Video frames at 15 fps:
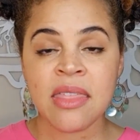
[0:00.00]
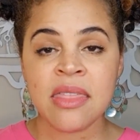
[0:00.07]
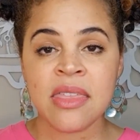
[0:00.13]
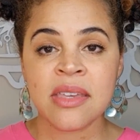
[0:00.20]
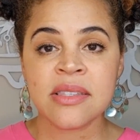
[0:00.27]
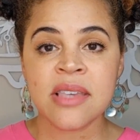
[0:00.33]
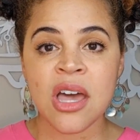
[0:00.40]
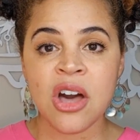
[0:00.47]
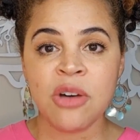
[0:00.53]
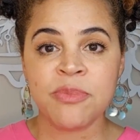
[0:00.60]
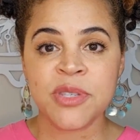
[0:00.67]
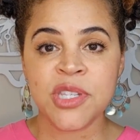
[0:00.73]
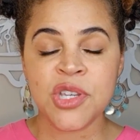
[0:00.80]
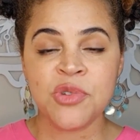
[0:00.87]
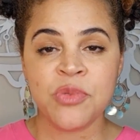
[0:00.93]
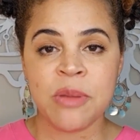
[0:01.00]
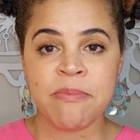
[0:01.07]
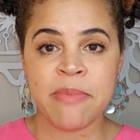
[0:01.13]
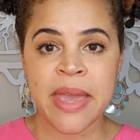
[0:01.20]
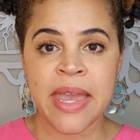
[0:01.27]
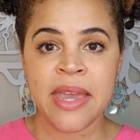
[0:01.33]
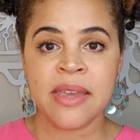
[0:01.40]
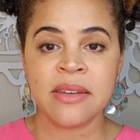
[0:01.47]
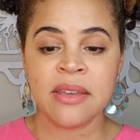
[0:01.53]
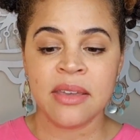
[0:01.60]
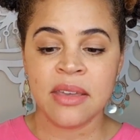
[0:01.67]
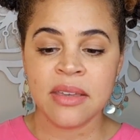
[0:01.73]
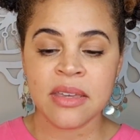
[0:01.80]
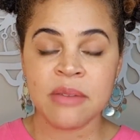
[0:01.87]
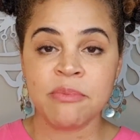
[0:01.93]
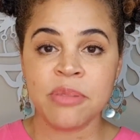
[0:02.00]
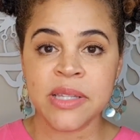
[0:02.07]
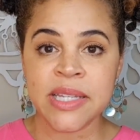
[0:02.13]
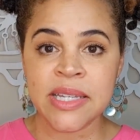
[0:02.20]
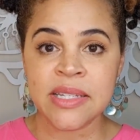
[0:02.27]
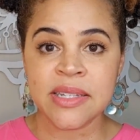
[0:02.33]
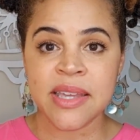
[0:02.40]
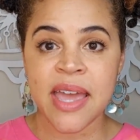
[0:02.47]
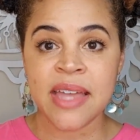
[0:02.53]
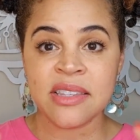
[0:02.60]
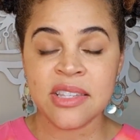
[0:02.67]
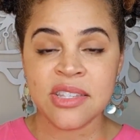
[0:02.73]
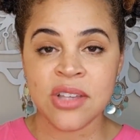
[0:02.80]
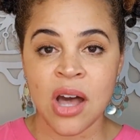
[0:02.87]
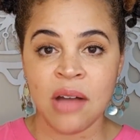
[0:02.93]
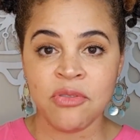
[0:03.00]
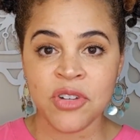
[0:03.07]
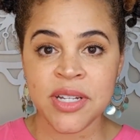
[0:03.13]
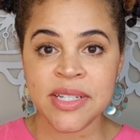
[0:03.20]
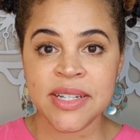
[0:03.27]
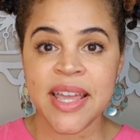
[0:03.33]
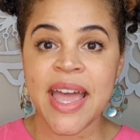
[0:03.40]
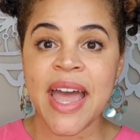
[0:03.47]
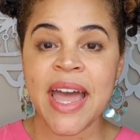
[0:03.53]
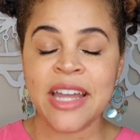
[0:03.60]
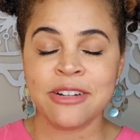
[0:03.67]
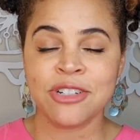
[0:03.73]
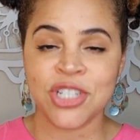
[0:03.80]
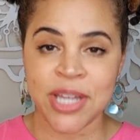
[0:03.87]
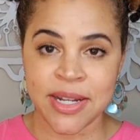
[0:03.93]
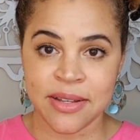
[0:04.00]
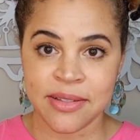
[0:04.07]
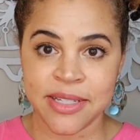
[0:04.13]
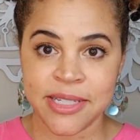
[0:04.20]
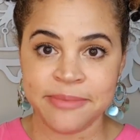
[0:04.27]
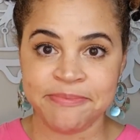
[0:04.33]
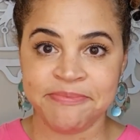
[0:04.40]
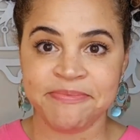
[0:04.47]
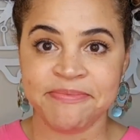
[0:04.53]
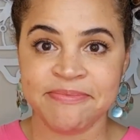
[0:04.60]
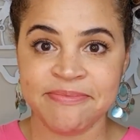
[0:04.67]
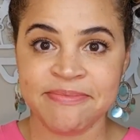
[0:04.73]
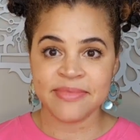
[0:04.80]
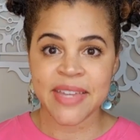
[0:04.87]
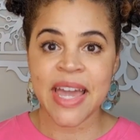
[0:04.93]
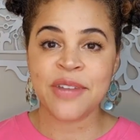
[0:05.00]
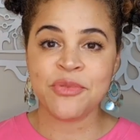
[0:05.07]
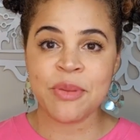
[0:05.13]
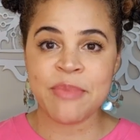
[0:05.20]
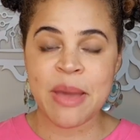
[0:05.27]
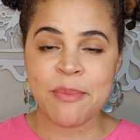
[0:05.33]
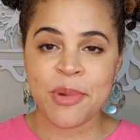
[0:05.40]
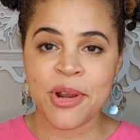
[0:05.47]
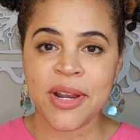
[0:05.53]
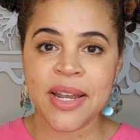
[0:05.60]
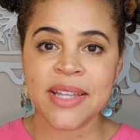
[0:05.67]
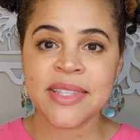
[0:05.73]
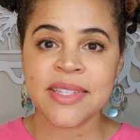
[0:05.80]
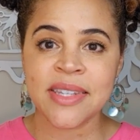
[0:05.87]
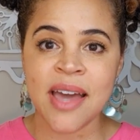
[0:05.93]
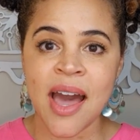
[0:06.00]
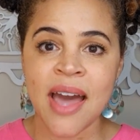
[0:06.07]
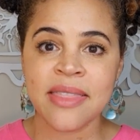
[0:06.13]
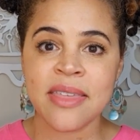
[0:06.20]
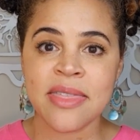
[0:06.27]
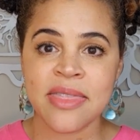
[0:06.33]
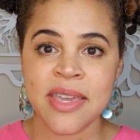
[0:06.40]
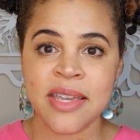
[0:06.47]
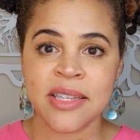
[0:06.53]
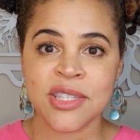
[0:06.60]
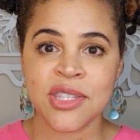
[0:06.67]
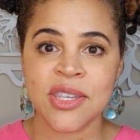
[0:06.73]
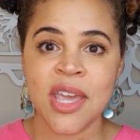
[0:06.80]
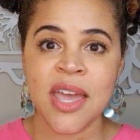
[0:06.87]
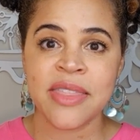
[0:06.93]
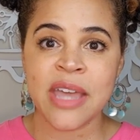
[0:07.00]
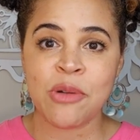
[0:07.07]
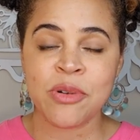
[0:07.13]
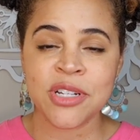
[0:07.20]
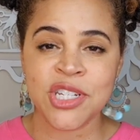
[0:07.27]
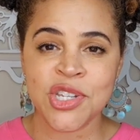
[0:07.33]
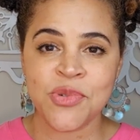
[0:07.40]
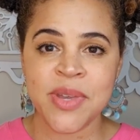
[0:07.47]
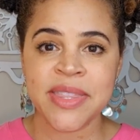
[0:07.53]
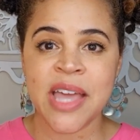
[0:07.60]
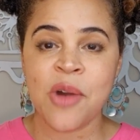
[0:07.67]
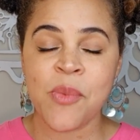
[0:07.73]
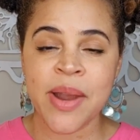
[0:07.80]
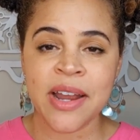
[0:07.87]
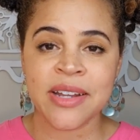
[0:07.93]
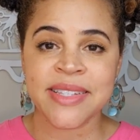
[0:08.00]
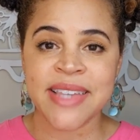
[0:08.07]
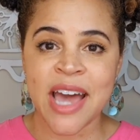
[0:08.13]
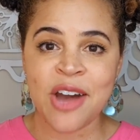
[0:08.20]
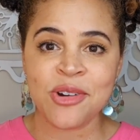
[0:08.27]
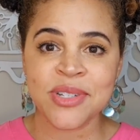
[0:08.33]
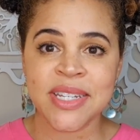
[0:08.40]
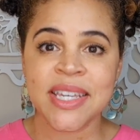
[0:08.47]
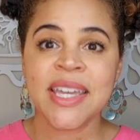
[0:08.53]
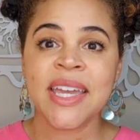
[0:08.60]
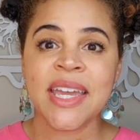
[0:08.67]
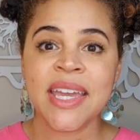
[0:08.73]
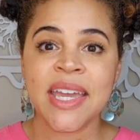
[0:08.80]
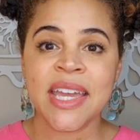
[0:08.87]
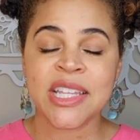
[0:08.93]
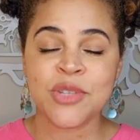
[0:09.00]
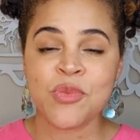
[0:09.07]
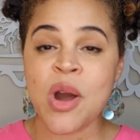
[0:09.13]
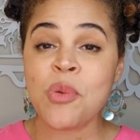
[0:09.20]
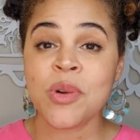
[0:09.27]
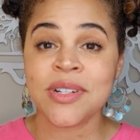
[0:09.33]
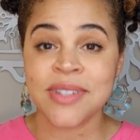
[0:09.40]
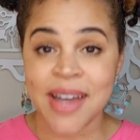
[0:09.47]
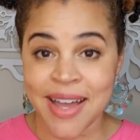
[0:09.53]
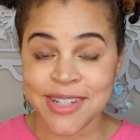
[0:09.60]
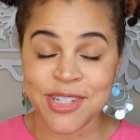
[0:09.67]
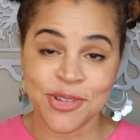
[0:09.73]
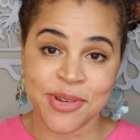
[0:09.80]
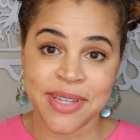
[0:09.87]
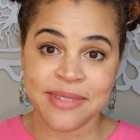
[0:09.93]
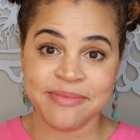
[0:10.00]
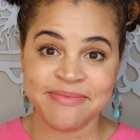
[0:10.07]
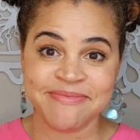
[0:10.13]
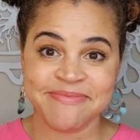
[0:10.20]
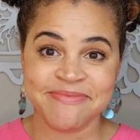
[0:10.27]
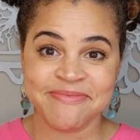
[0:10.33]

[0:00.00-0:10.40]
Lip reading: This helps you remain complete and sovereign energetically. And remember, it's not the things that we're doing that wear us out. It's what we're not doing.